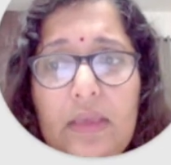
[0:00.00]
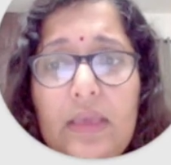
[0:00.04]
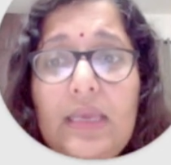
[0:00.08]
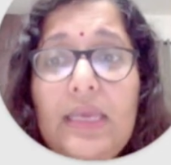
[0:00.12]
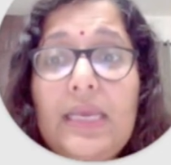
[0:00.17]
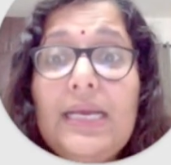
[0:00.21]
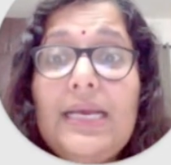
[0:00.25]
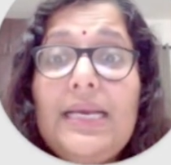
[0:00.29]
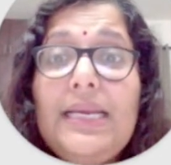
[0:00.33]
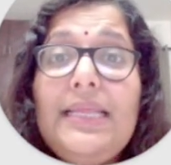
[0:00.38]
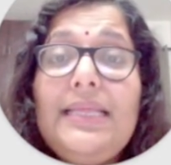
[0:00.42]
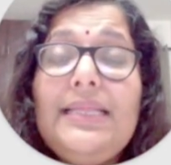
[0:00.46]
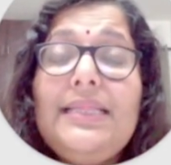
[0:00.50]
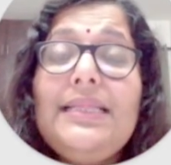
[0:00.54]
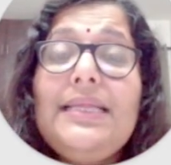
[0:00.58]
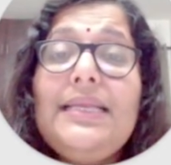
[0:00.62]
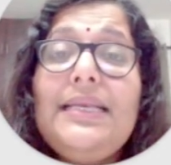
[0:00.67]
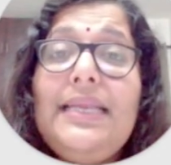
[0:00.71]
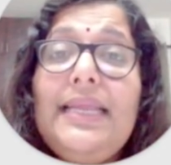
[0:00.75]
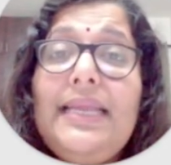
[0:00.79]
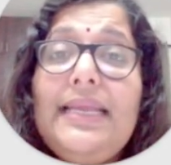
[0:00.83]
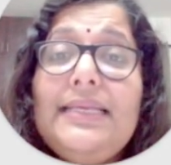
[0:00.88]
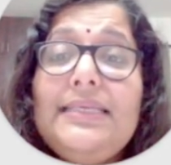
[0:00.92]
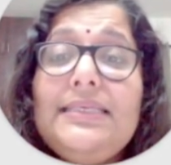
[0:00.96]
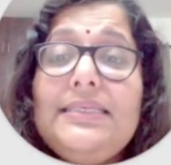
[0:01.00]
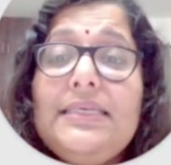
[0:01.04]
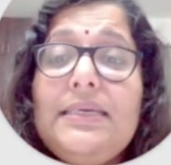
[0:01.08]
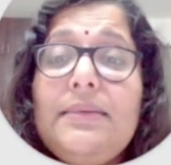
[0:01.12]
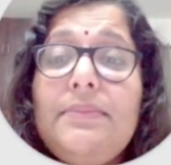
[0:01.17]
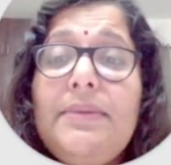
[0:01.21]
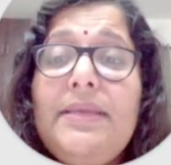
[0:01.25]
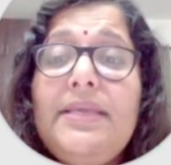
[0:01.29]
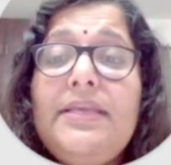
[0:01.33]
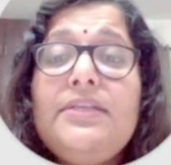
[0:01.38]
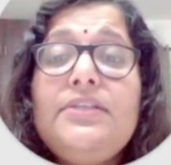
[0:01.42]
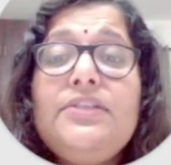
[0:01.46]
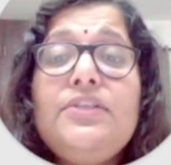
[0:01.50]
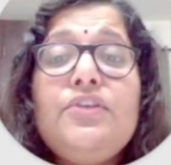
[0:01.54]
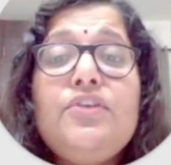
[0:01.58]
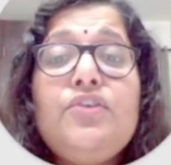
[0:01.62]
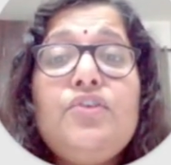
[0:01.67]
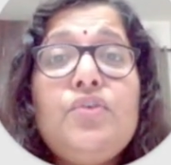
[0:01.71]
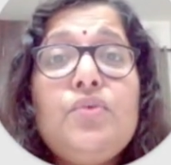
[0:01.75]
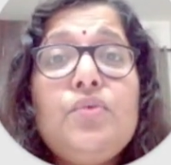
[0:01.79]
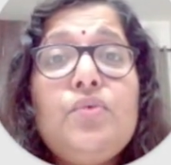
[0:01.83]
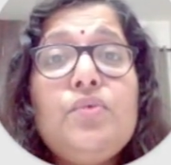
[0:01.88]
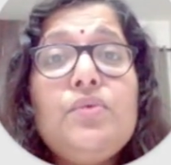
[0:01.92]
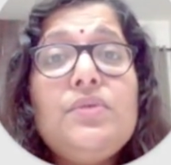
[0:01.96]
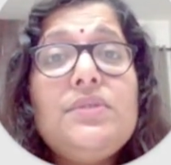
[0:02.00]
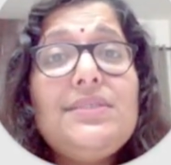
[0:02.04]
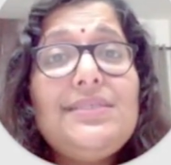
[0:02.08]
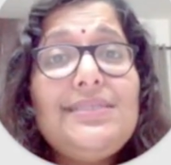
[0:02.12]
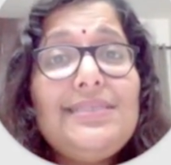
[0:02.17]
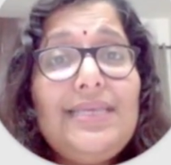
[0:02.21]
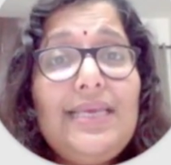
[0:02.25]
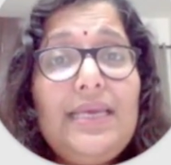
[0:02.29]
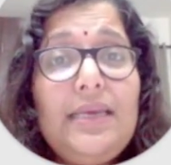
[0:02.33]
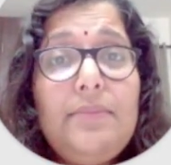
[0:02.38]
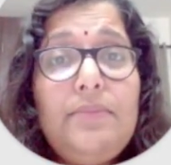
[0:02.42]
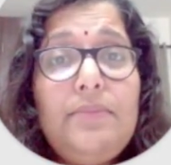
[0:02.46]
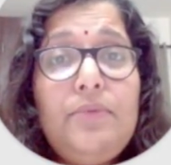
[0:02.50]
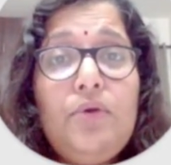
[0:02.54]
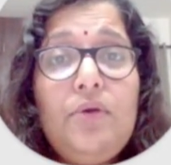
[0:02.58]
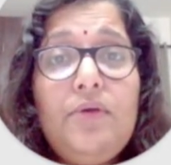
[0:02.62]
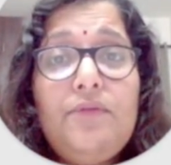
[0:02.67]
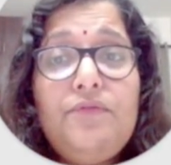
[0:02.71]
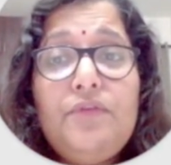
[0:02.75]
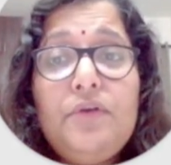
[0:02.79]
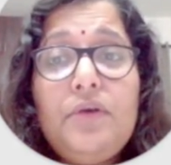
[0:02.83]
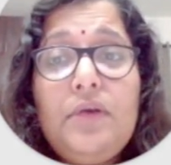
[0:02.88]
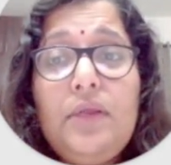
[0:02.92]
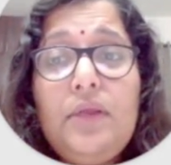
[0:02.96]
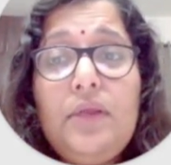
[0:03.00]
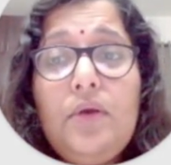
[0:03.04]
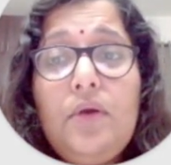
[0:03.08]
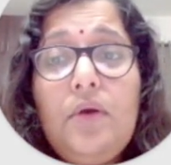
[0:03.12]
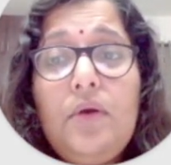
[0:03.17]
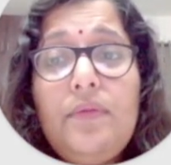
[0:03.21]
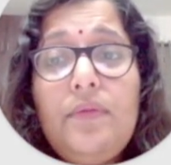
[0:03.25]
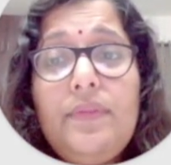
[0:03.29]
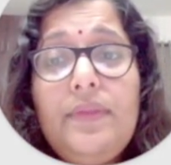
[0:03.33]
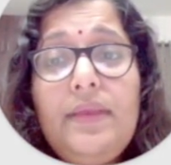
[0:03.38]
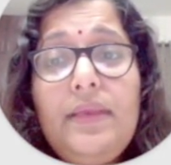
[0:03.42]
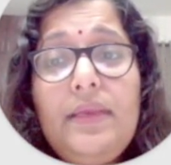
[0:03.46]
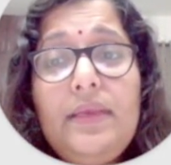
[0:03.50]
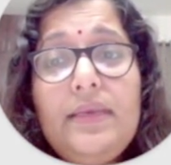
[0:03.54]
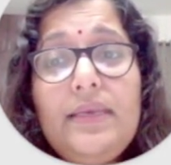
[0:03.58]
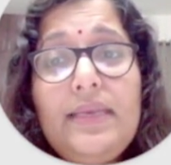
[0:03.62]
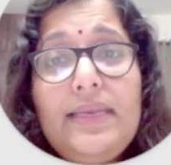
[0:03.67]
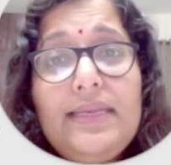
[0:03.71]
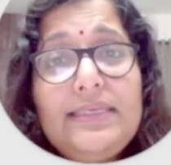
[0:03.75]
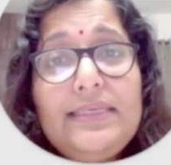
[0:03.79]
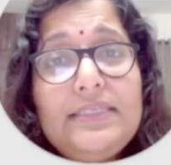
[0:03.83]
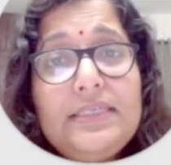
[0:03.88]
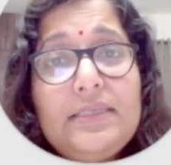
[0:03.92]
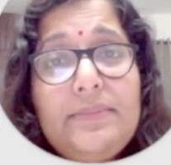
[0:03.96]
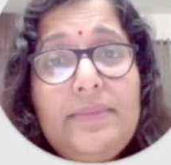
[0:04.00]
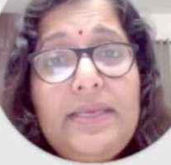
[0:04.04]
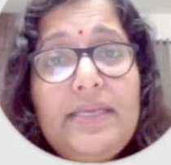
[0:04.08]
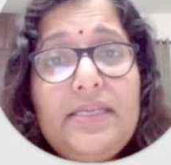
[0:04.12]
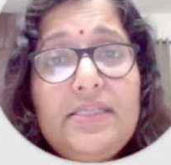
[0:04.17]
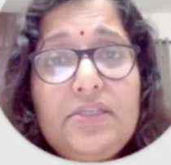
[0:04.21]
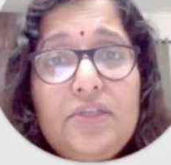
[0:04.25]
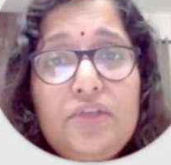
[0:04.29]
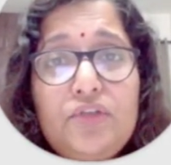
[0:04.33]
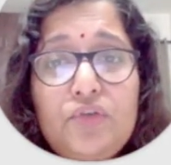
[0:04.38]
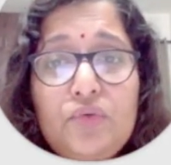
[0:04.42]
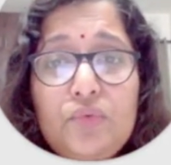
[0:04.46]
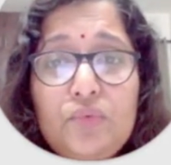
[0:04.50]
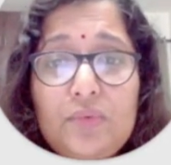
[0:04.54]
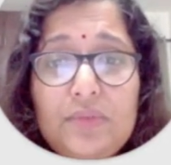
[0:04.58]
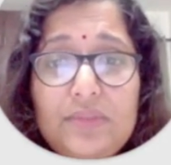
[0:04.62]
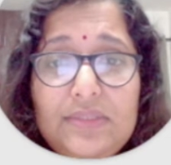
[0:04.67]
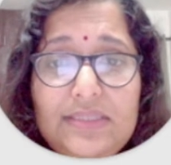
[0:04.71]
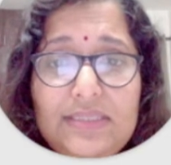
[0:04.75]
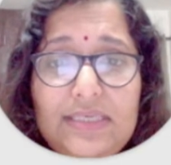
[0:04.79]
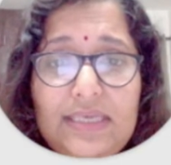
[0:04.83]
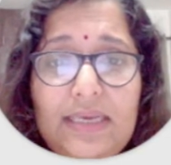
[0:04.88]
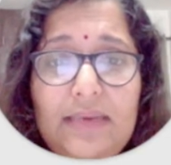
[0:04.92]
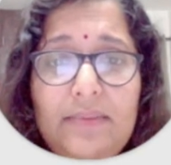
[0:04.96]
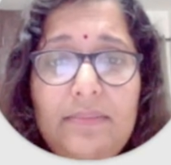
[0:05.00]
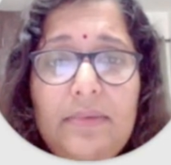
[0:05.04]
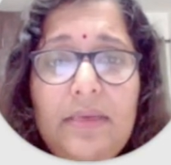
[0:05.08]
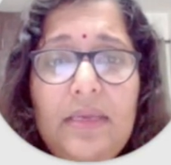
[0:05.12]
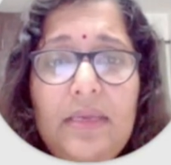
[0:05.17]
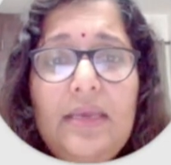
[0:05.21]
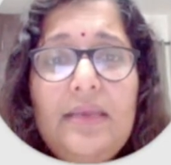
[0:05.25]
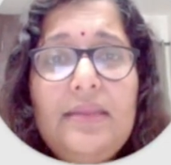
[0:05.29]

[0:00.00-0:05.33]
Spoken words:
Click the Database Tools tab. You have to click on the Database Tools tab.